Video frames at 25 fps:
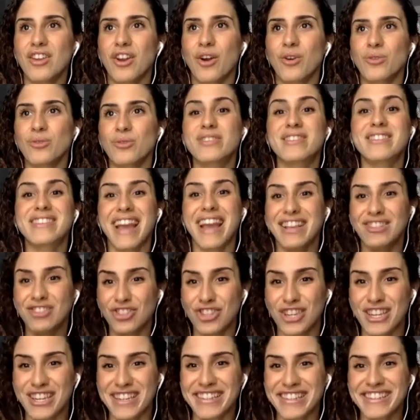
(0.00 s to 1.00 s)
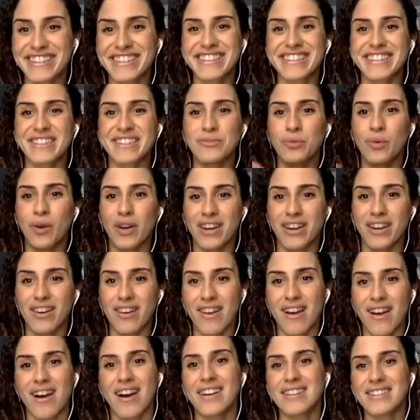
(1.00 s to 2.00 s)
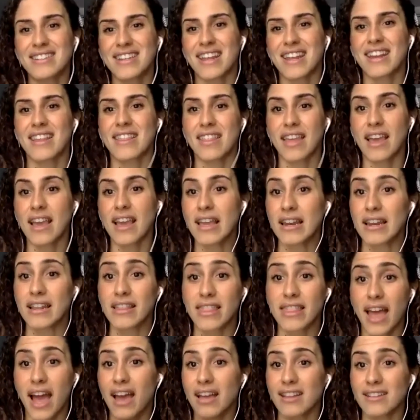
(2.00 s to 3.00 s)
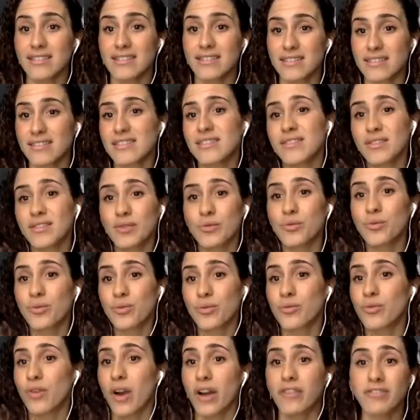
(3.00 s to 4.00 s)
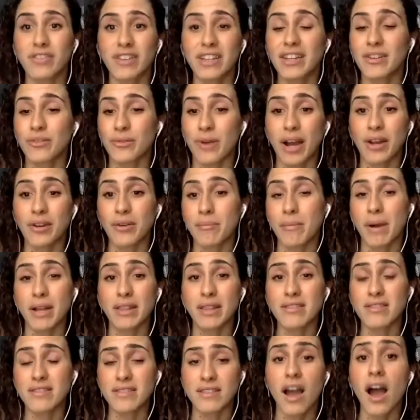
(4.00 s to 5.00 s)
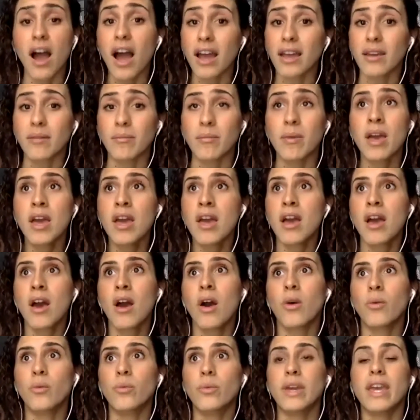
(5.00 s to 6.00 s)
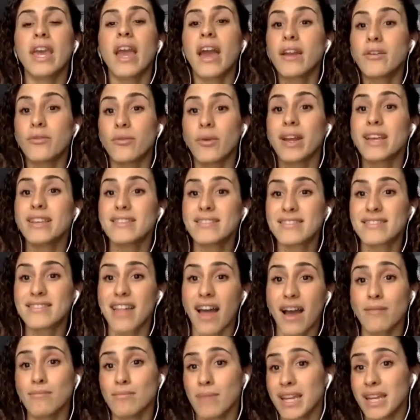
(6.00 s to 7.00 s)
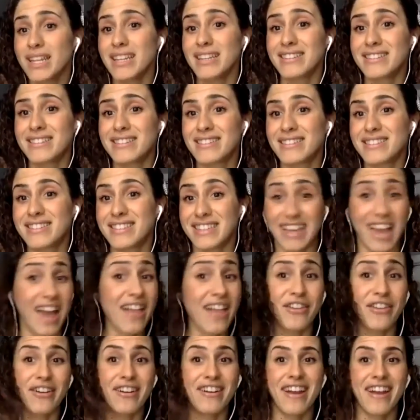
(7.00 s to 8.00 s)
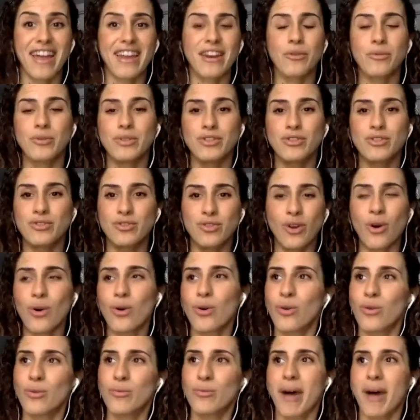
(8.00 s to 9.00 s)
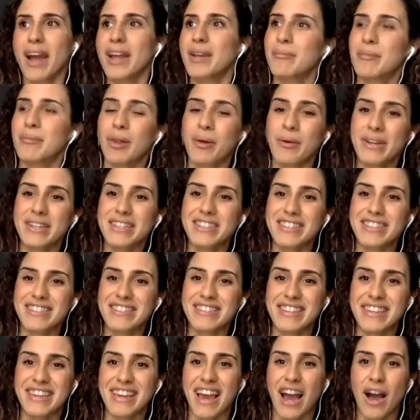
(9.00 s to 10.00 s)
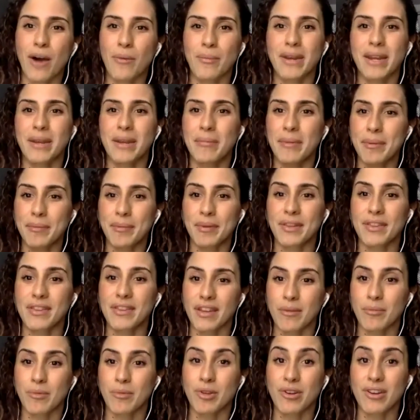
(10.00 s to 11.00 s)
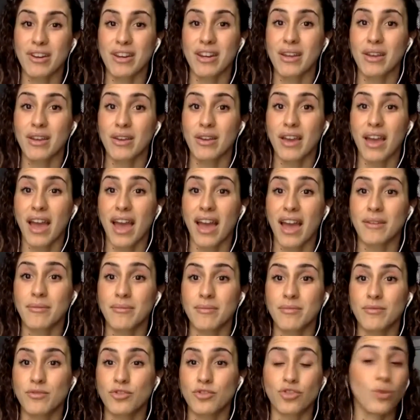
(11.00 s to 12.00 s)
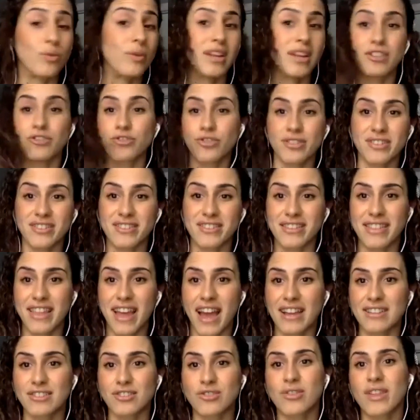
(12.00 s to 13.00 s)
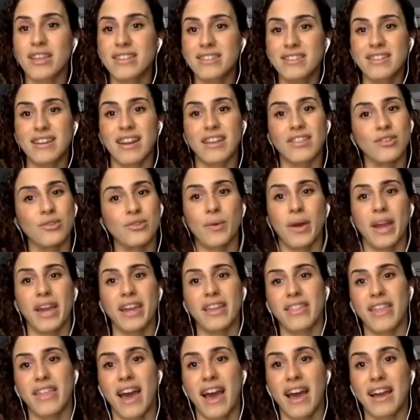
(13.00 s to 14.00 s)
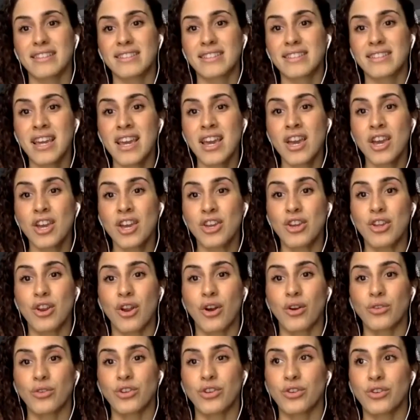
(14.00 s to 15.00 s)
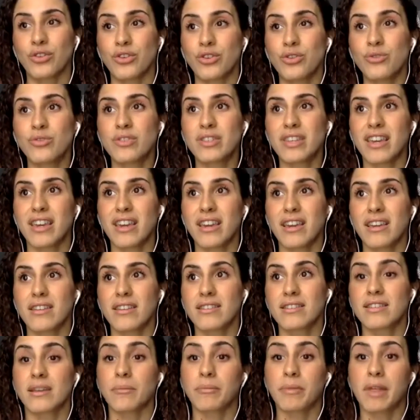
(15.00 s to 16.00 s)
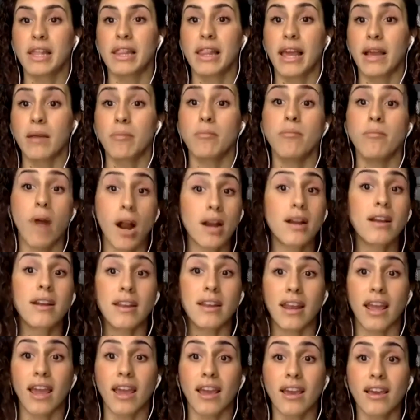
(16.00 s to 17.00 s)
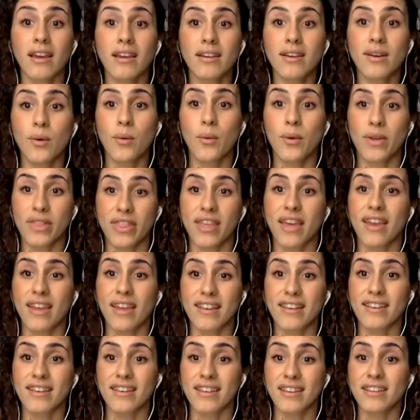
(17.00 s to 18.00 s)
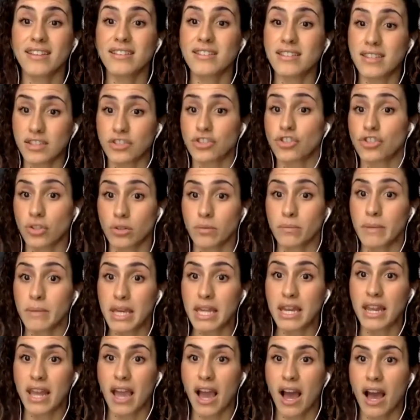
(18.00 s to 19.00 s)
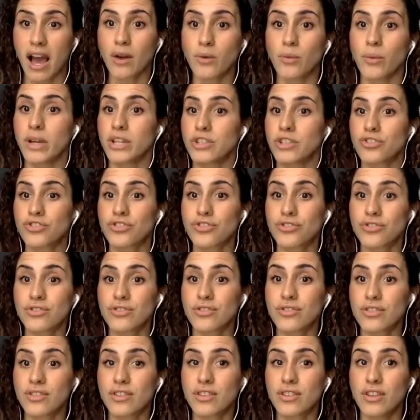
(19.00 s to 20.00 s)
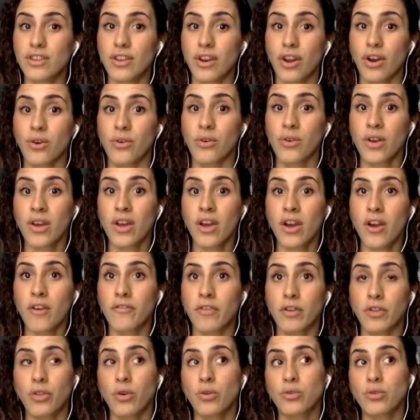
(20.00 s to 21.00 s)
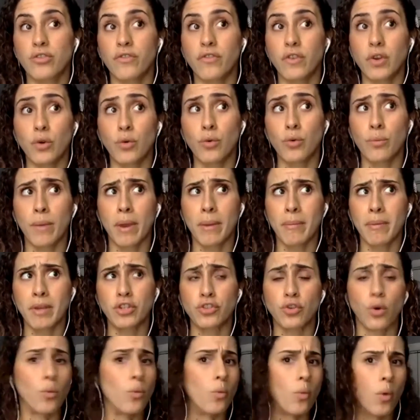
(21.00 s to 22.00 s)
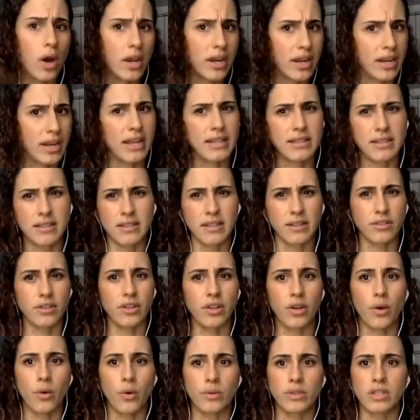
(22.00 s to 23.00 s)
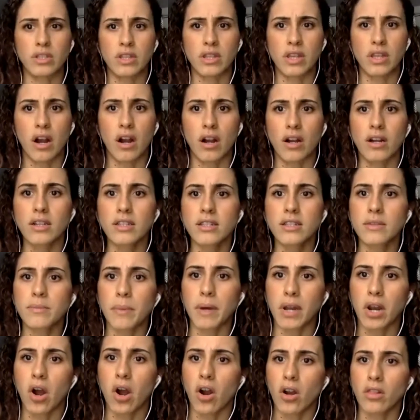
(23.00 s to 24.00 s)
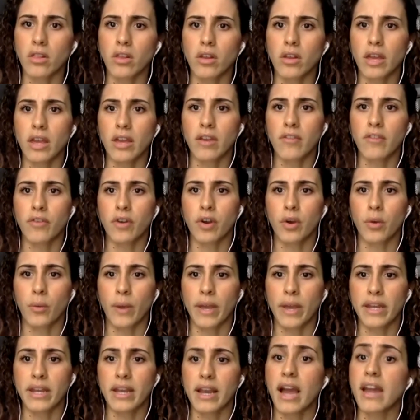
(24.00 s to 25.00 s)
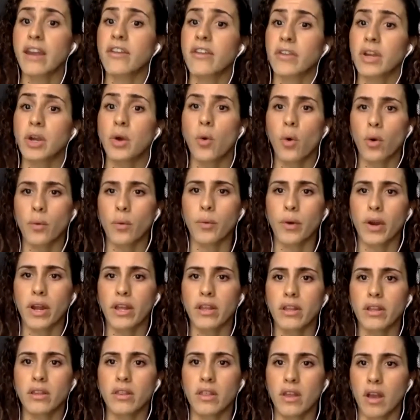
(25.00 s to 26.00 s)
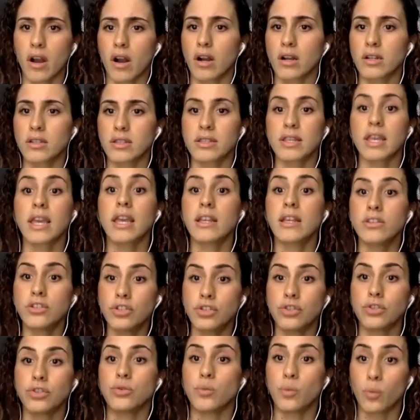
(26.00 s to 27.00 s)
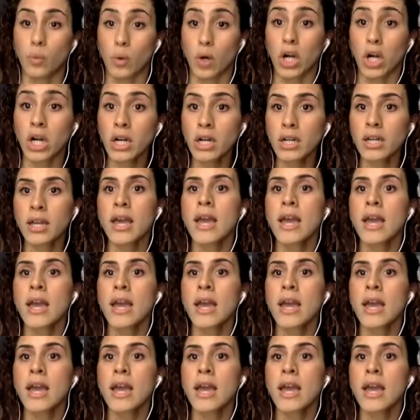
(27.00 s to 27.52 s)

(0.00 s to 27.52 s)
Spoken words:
sketches and whatnot kind of thing. And in that roughly around a month's time, we had raised that money together. And it was so mind-blowing to see how many people in the community had shown interest in that. So that's another way that, you're using something like marketing within digital media, which, for those of you who maybe don't want to necessarily go into the arts, but are looking for a way to kind of incorporate the arts into work,